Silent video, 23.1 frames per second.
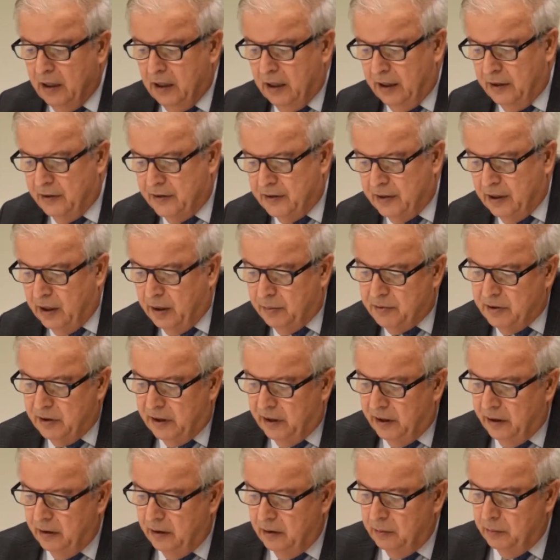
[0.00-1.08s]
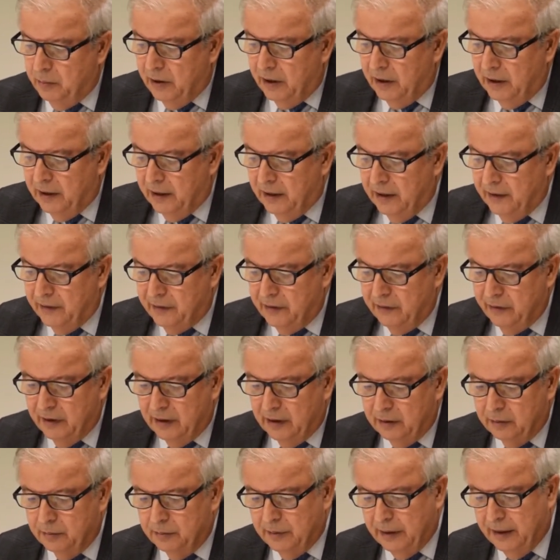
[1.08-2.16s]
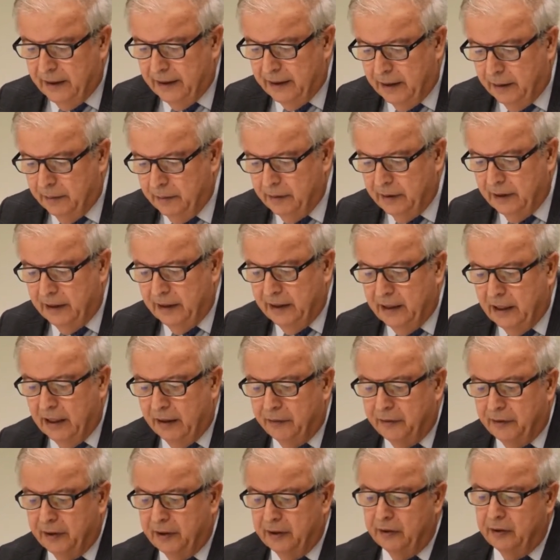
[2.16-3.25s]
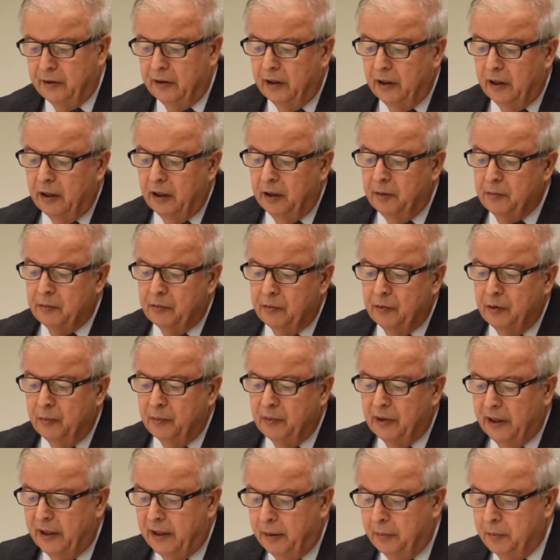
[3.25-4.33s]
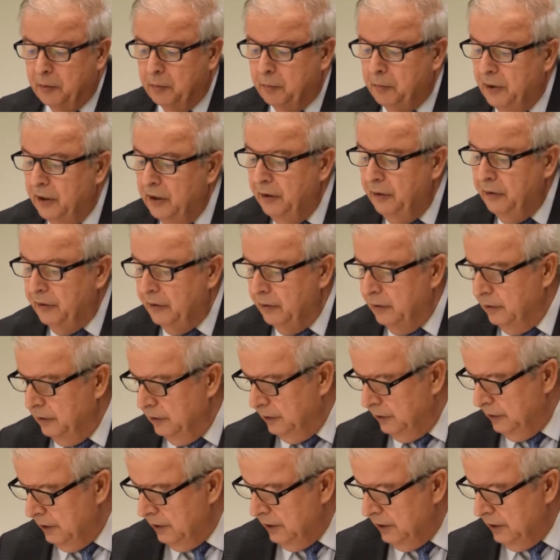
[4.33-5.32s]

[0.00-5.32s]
and subjugated by less developed Arabic and African tribes from the Arabic Peninsula,